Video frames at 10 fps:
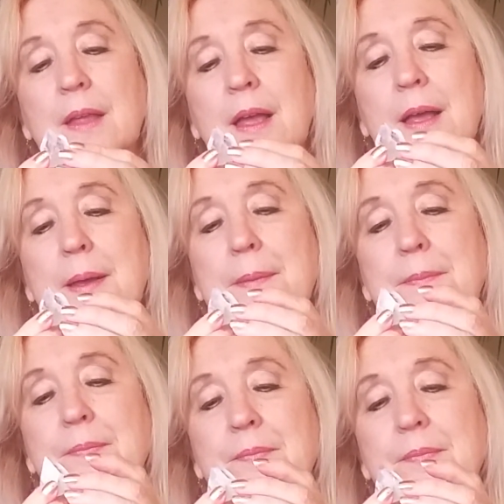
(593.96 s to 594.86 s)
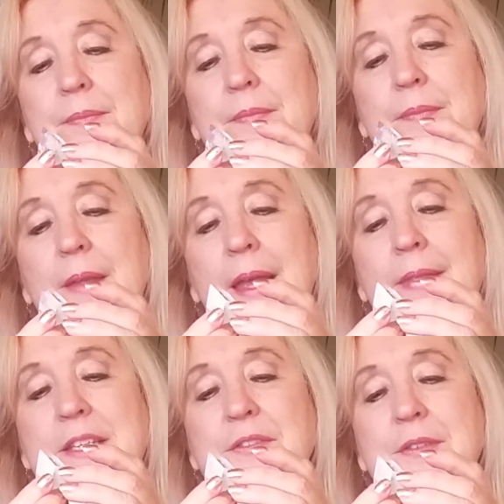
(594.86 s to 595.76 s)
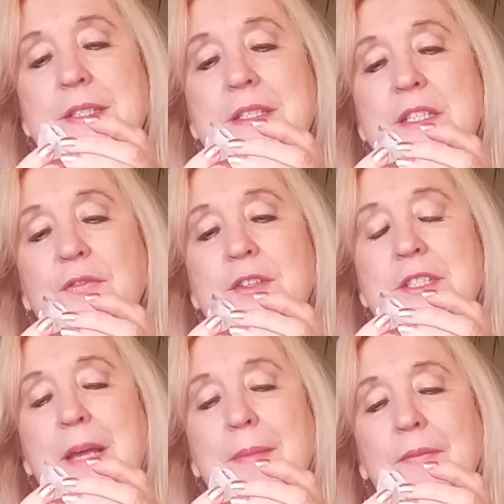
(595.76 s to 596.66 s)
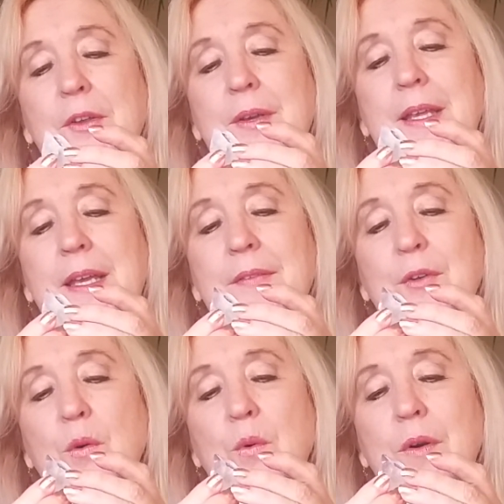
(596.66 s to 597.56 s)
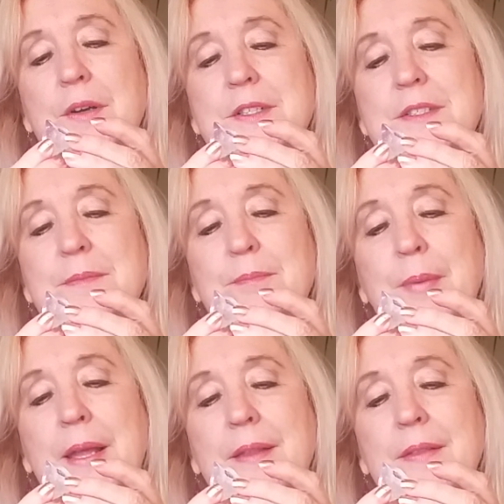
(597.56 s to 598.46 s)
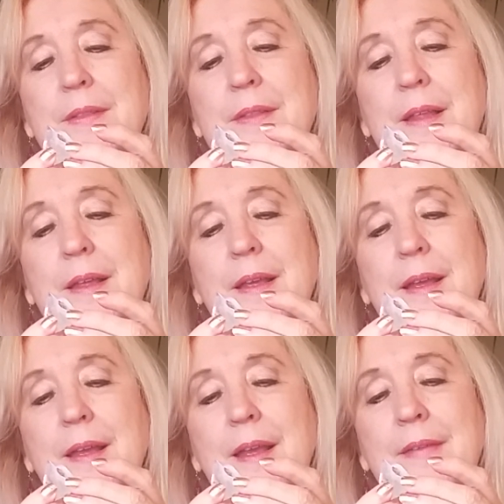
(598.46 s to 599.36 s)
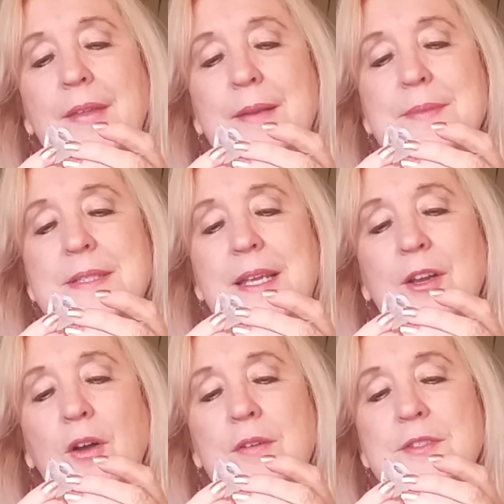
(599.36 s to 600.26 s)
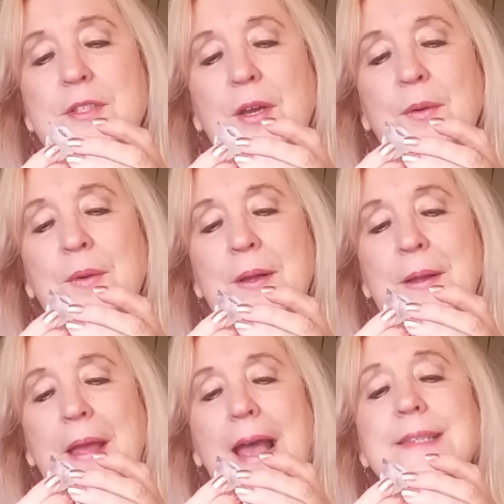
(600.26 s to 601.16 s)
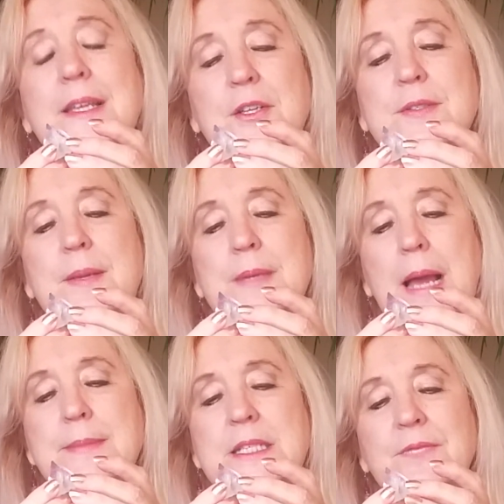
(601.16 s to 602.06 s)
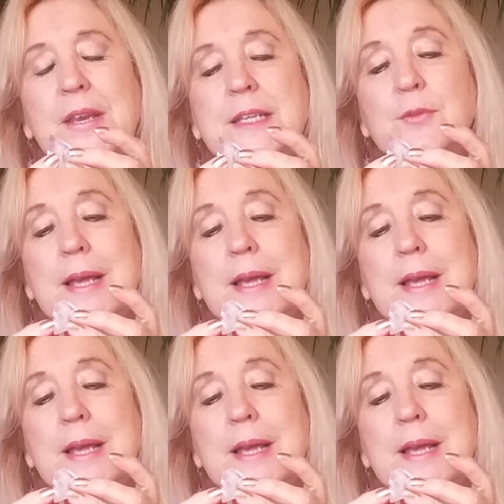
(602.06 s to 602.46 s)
And this is for some of you, again, of course, but And then I'm seeing also, as I do sometimes, this Phoenix